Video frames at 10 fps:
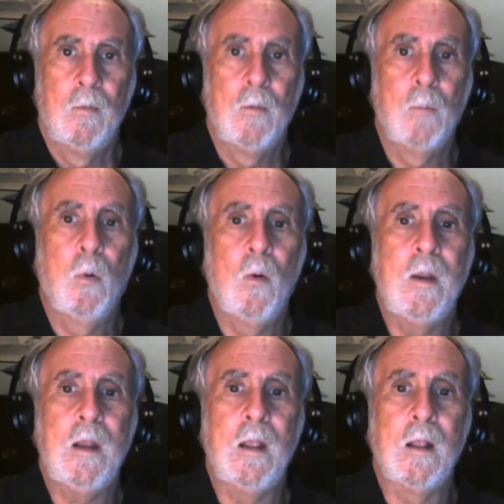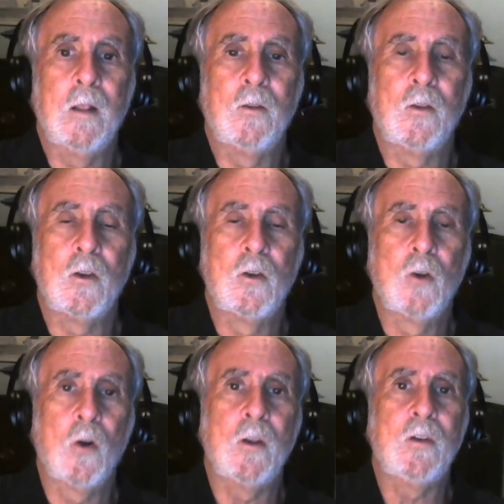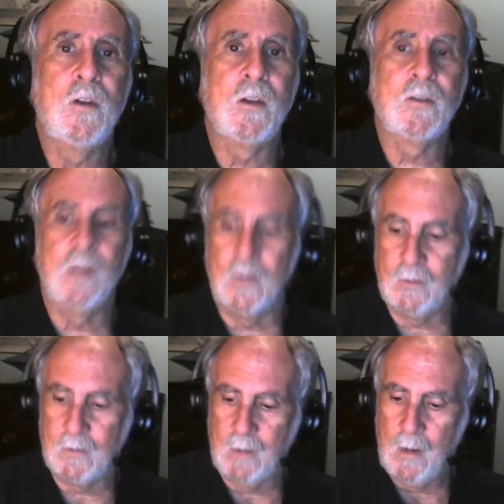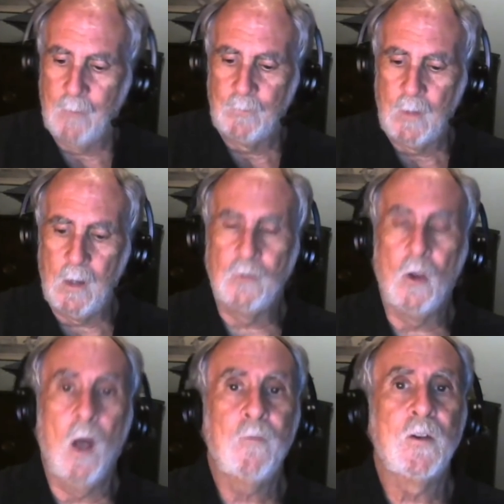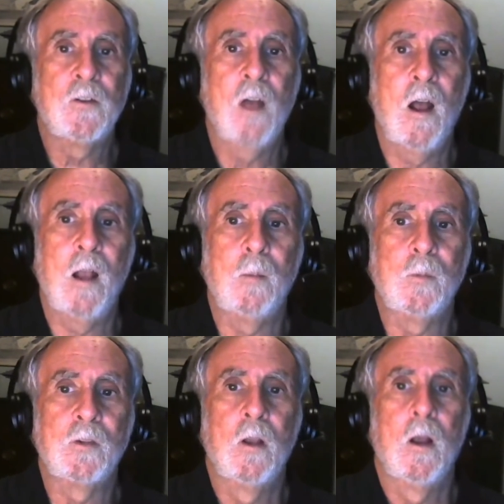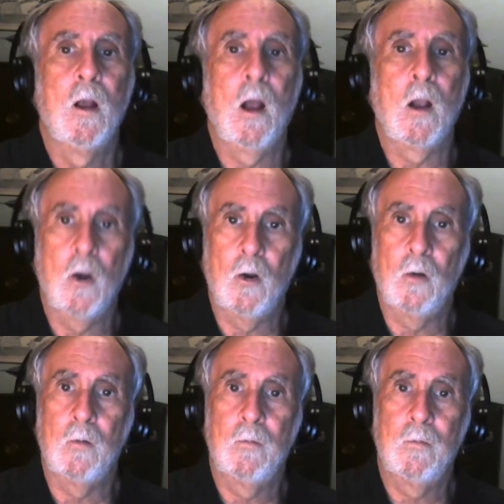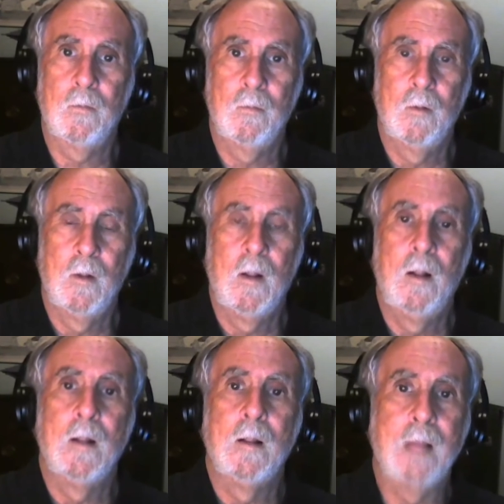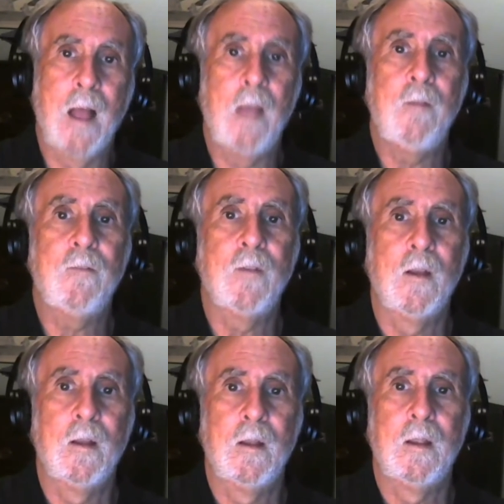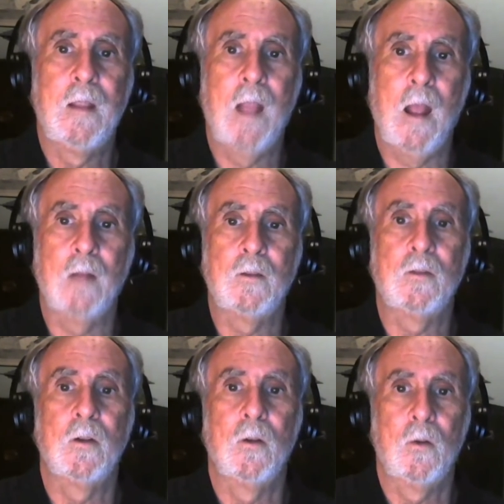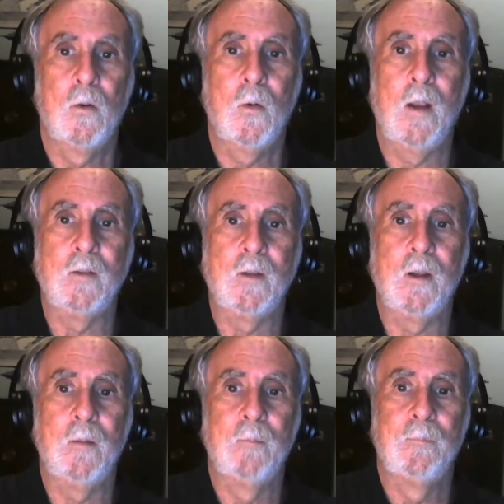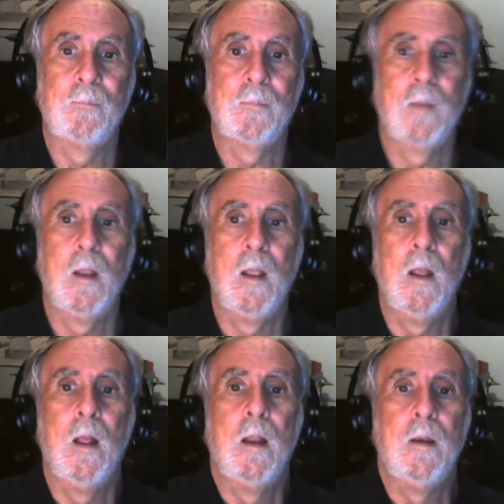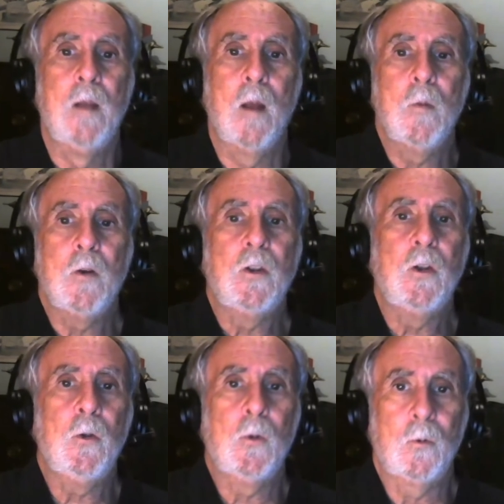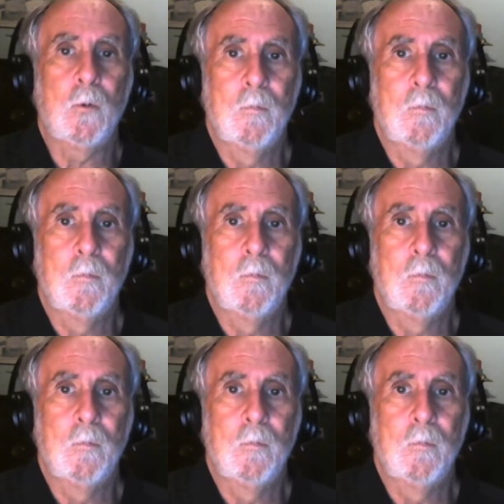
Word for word: The point is the shortest distance is oftentimes a curve. Life gets crazy. Number two,